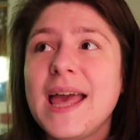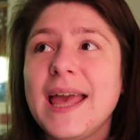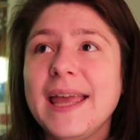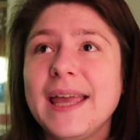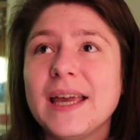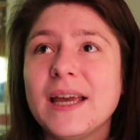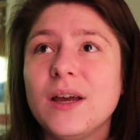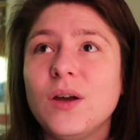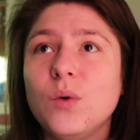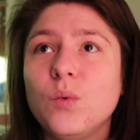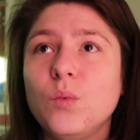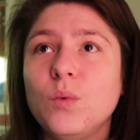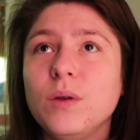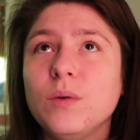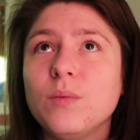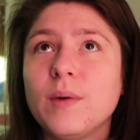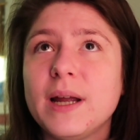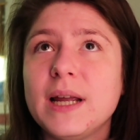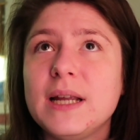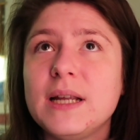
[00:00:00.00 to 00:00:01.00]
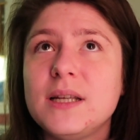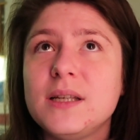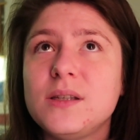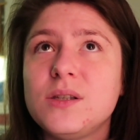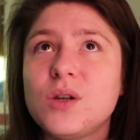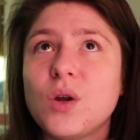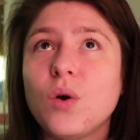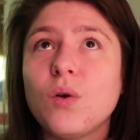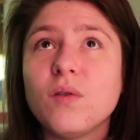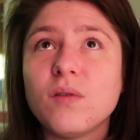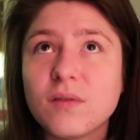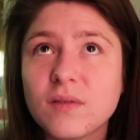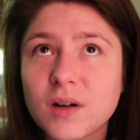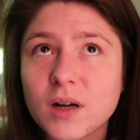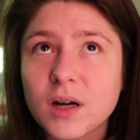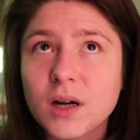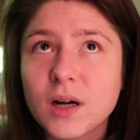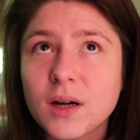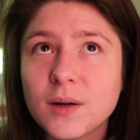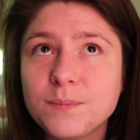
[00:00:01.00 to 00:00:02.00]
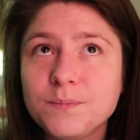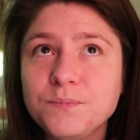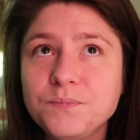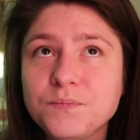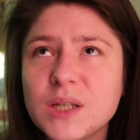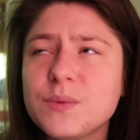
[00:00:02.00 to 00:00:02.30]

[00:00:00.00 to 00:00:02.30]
and we raised over,